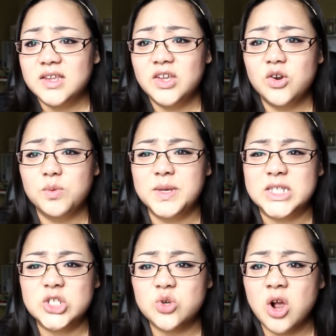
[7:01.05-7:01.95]
be
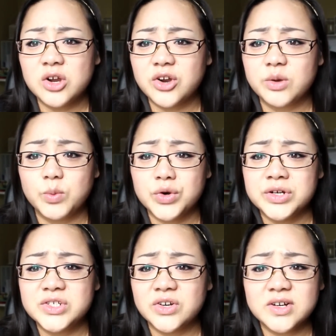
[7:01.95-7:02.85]
stronger, more
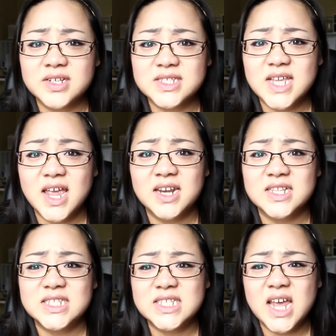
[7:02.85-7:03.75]
endurance. And
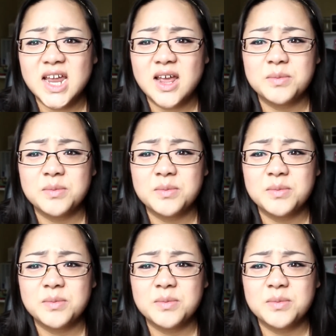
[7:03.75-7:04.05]
instead